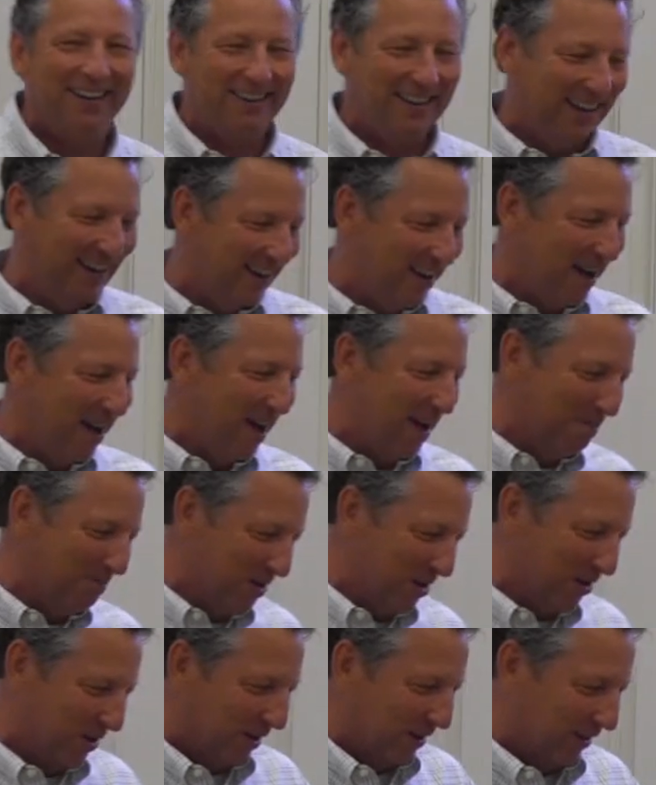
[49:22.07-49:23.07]
18, I'm
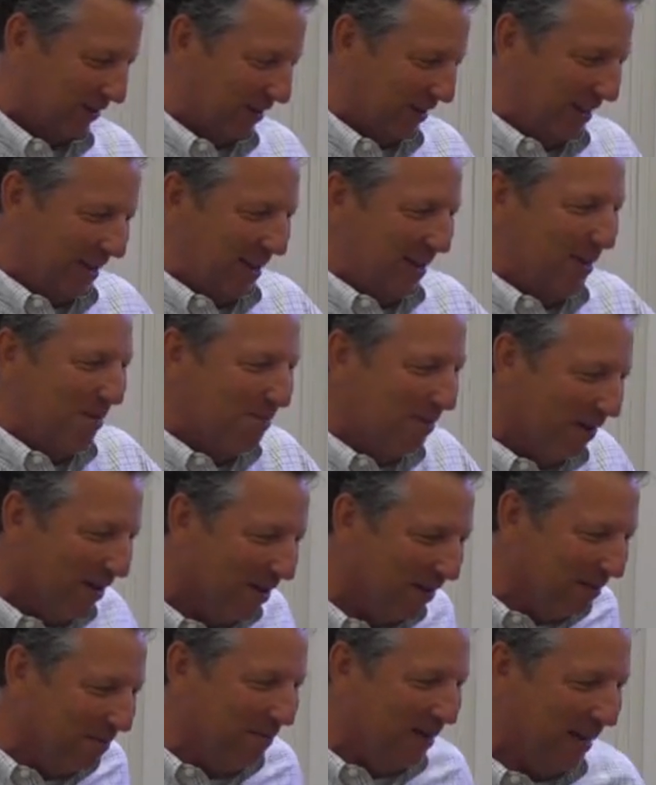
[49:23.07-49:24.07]
yours. Okay, you
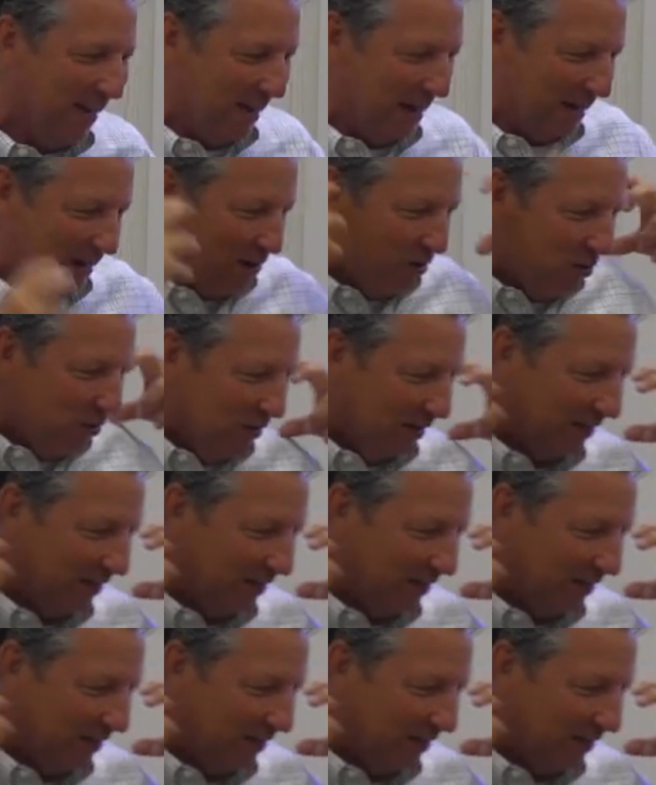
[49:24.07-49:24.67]
belong to me, and you do